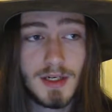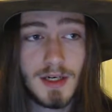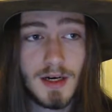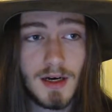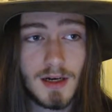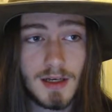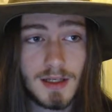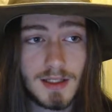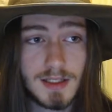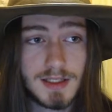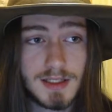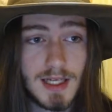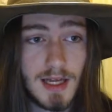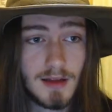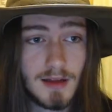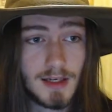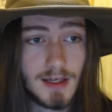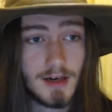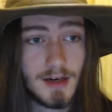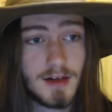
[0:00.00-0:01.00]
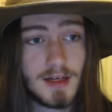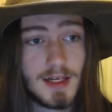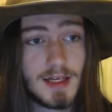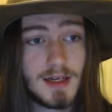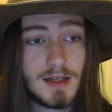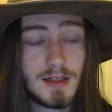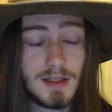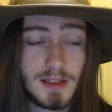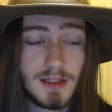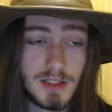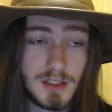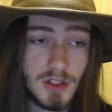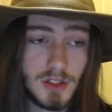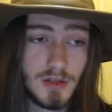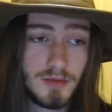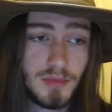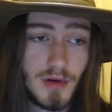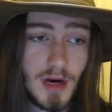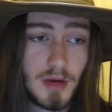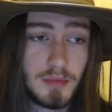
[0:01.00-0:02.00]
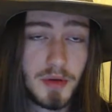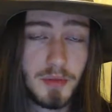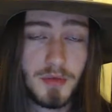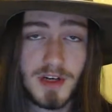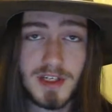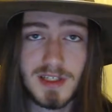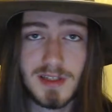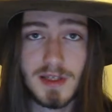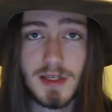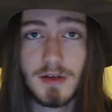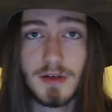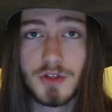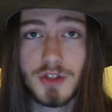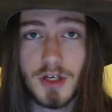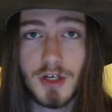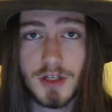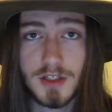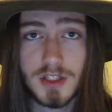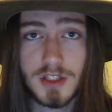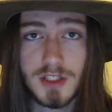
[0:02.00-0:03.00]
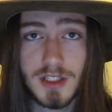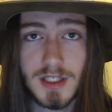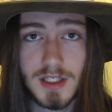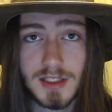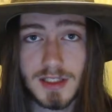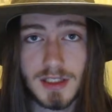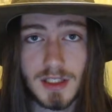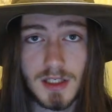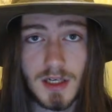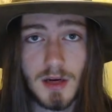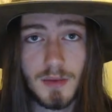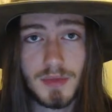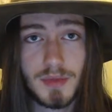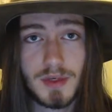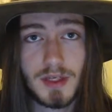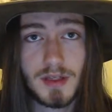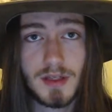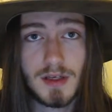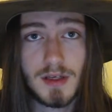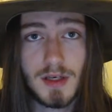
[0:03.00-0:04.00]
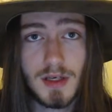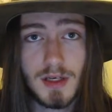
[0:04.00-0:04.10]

In solidarity. He should probably press legal charges against the company,